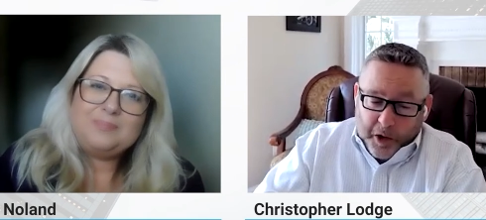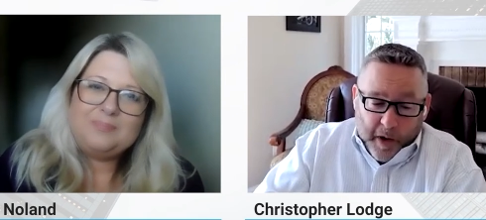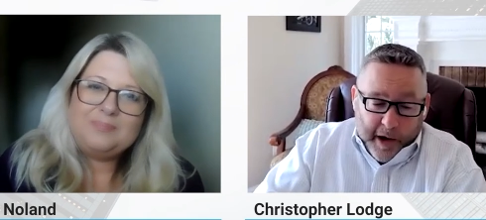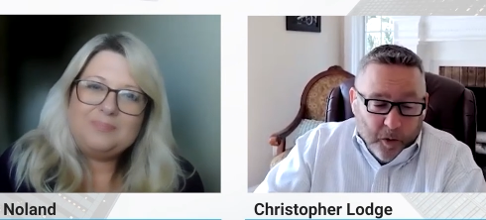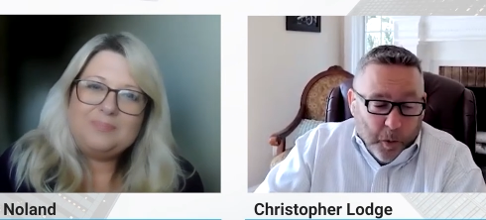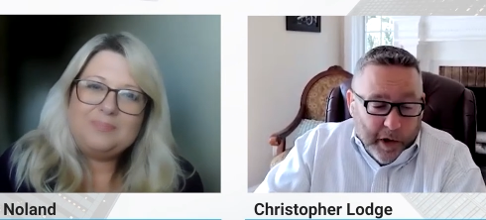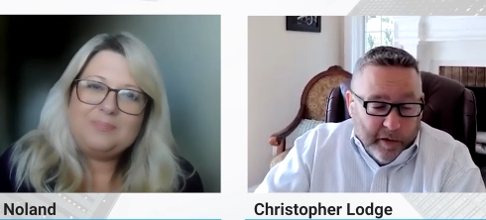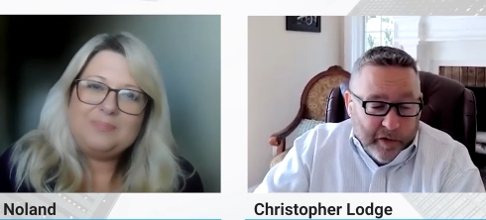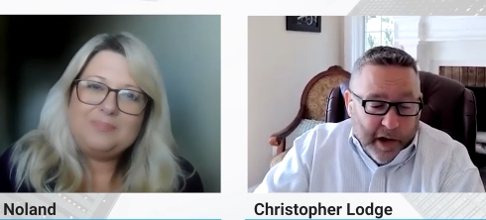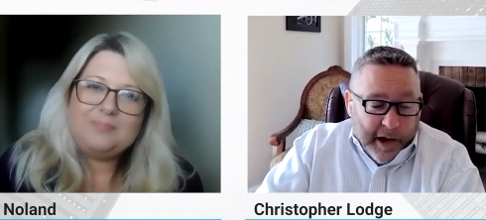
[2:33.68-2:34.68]
Speaker 1: been great
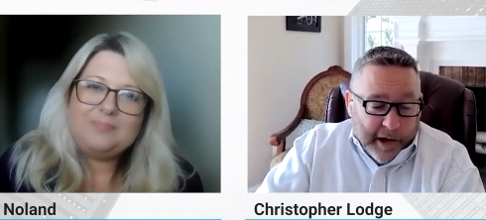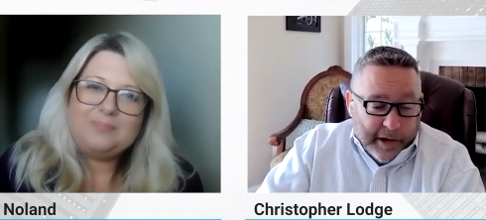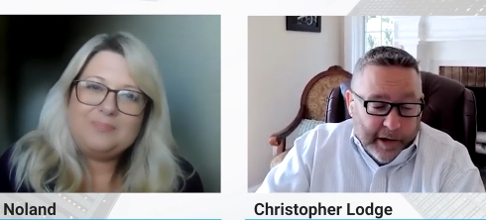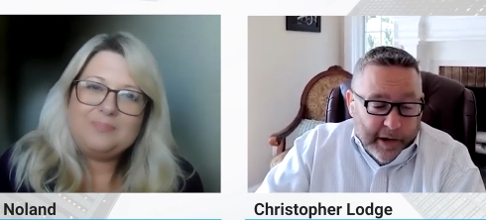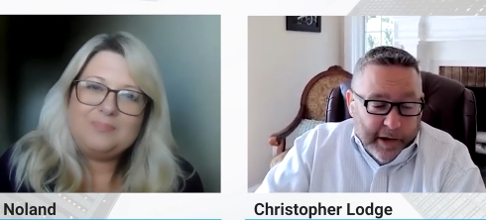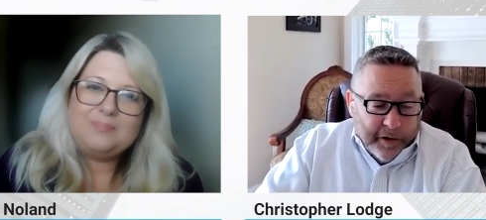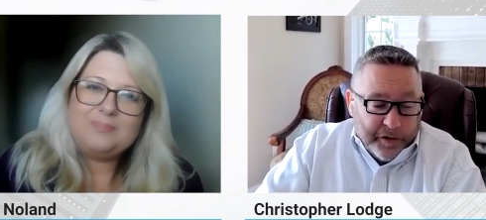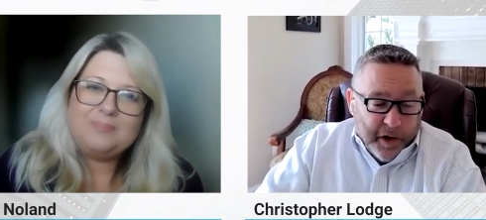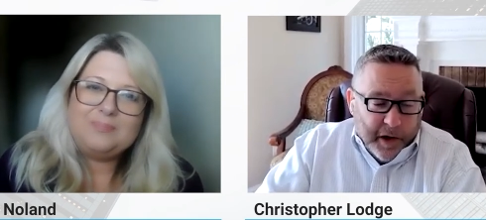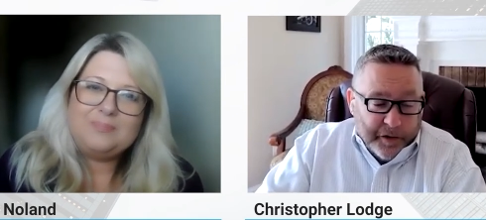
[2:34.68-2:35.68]
we've
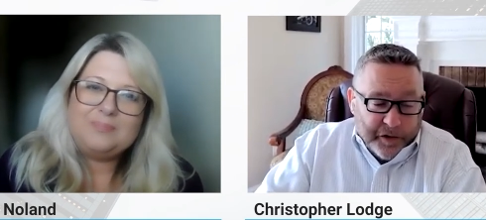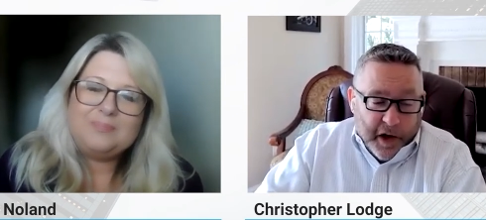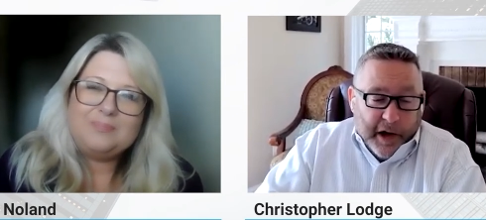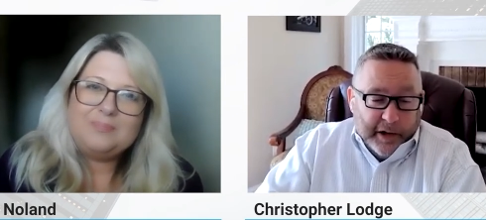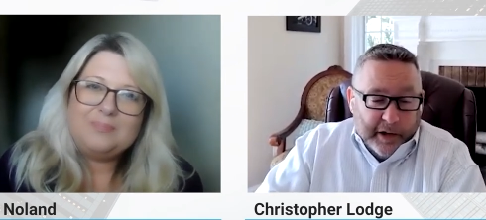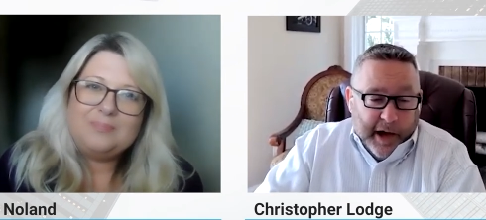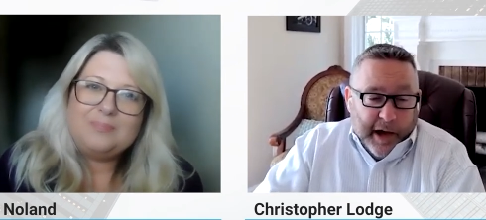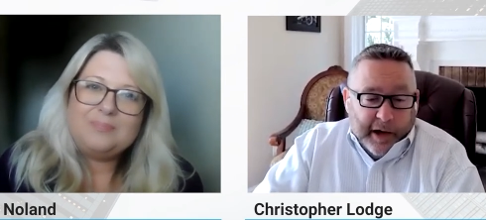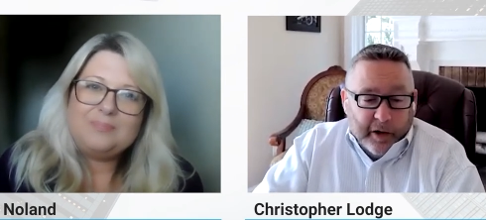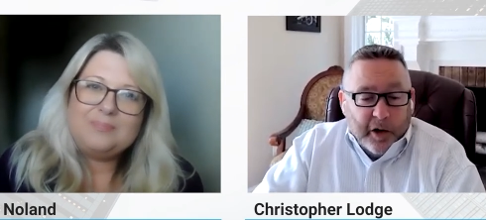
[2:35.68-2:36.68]
uh, signed
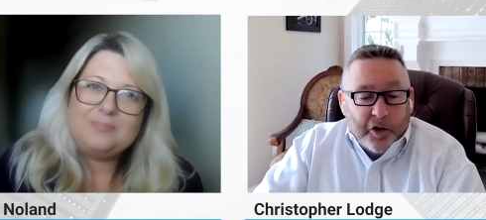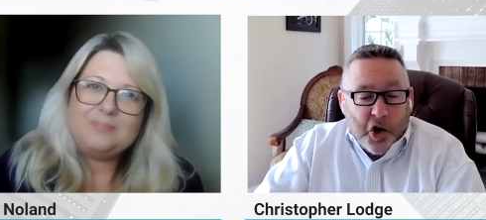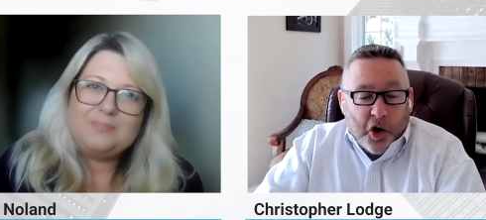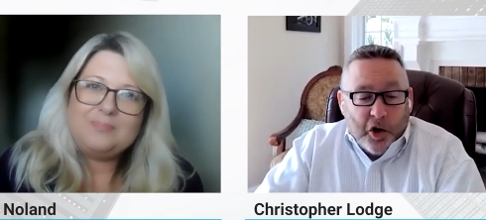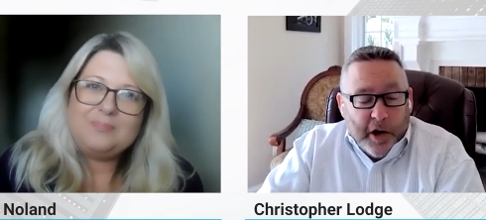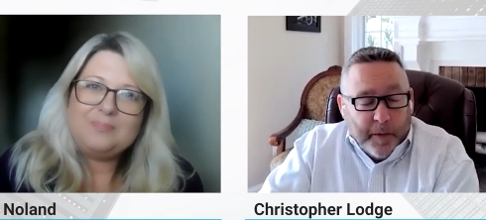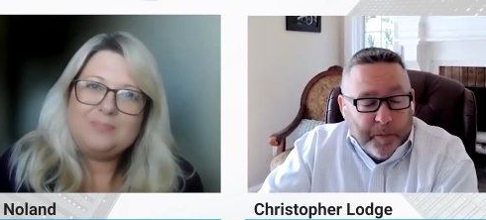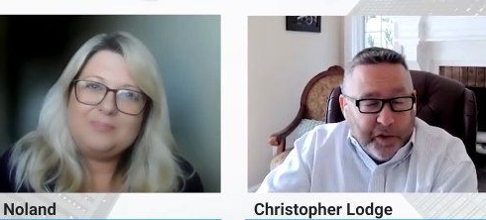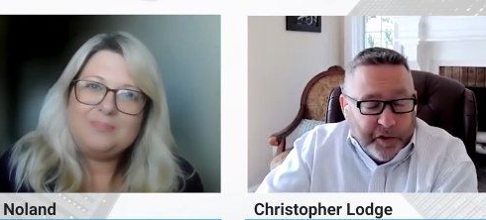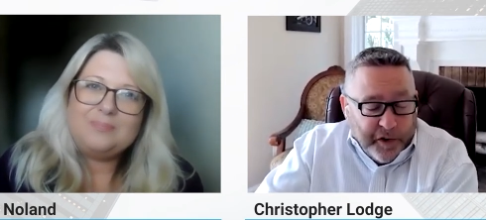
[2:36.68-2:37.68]
and turned up
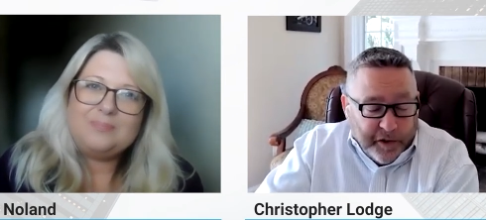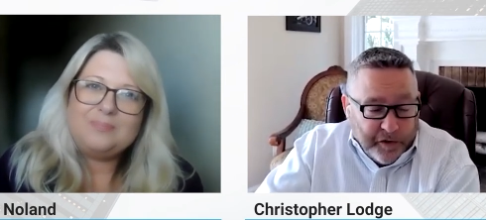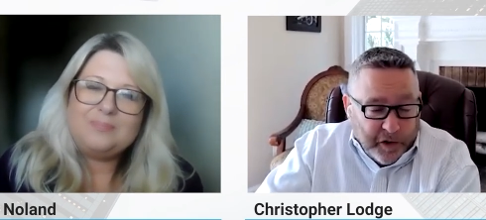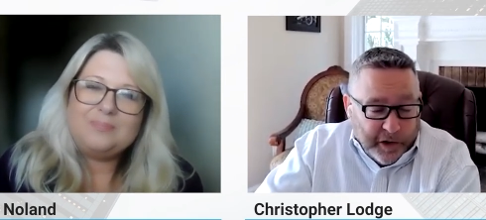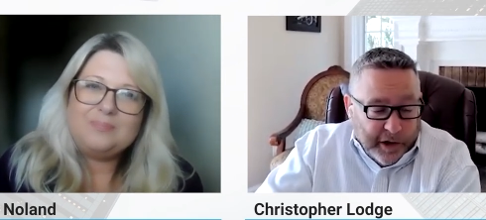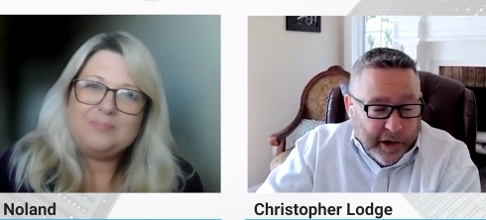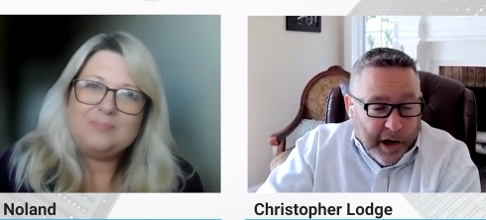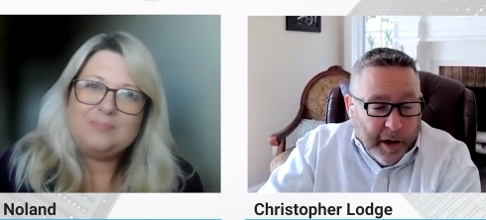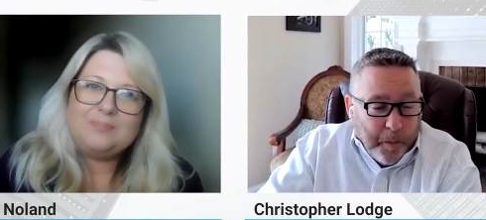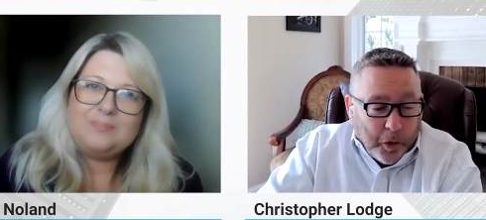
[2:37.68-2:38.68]
successfully
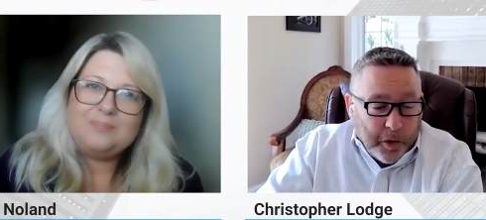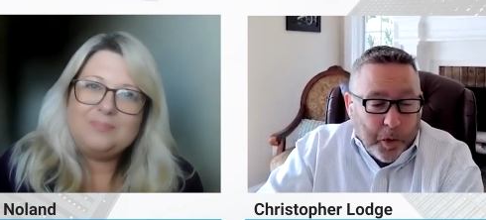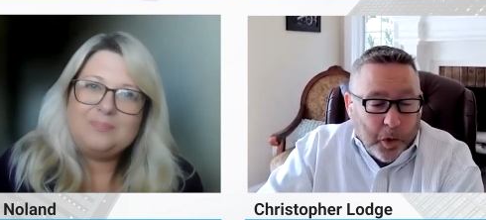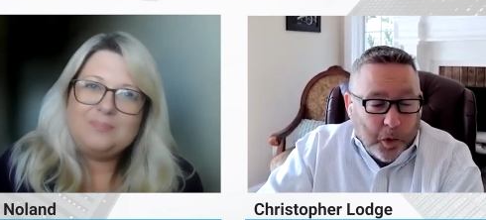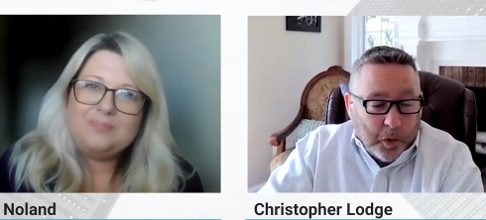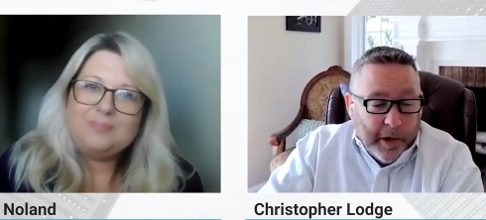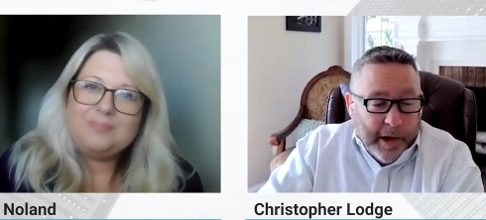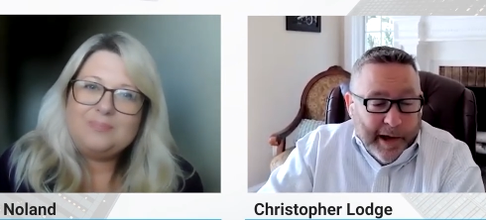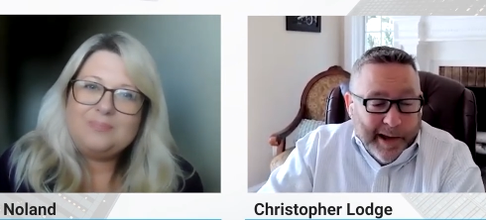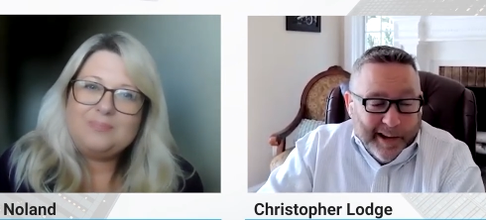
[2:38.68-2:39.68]
uh, multiple
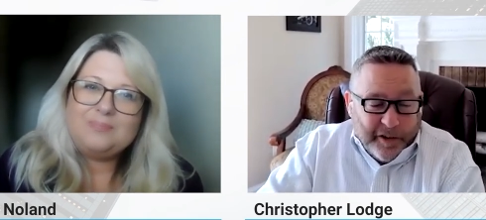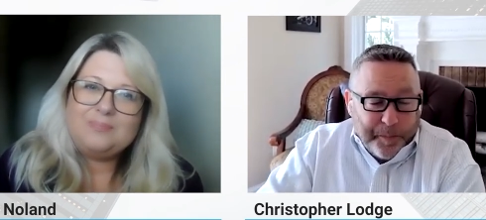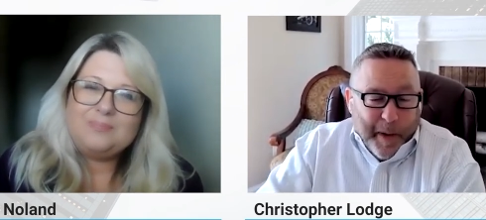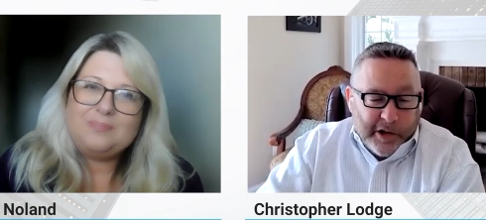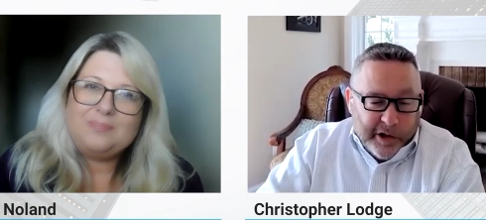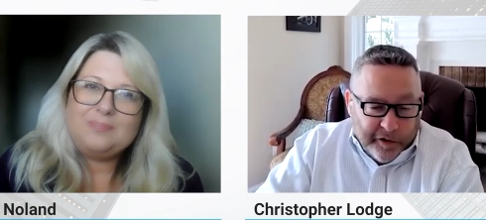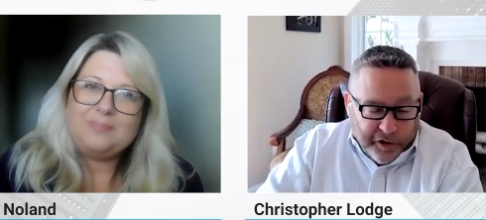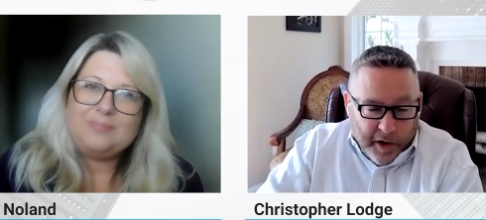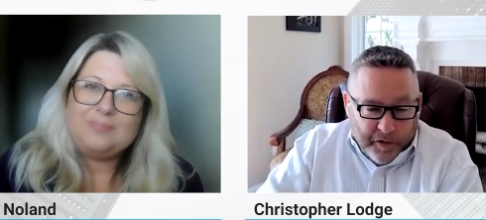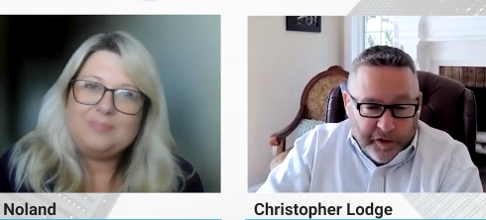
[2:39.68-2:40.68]
expansion
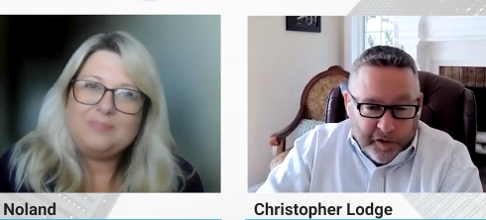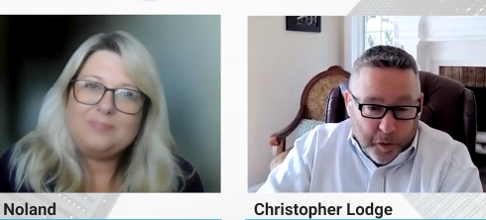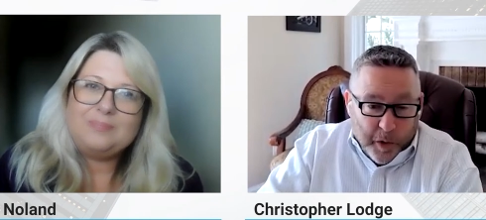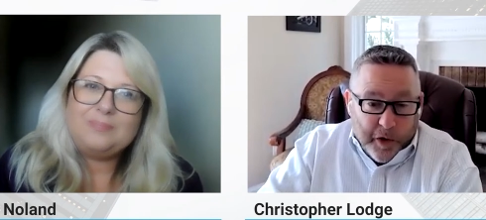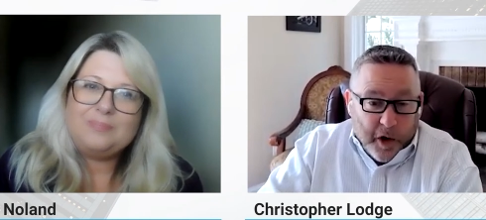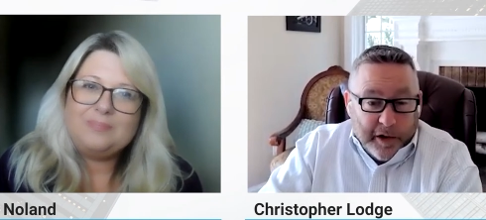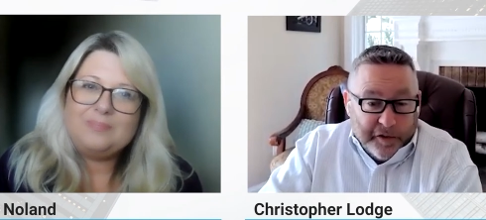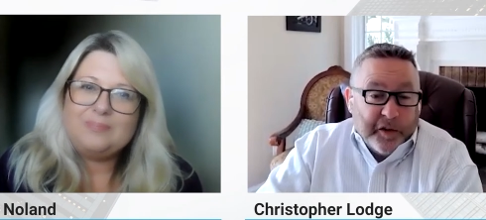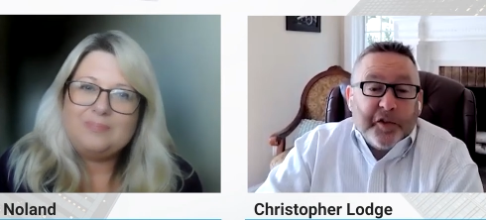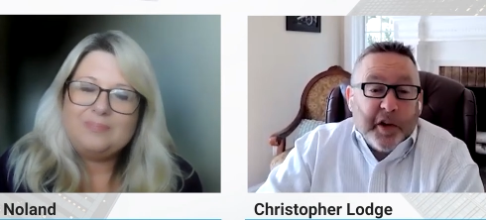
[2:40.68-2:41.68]
services with our
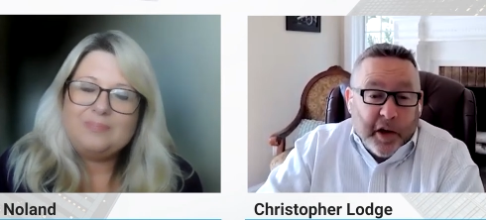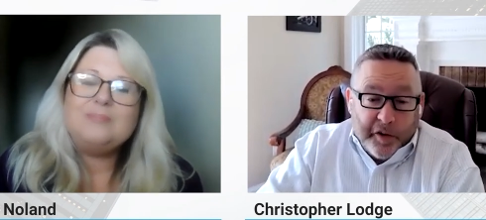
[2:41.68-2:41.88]
existing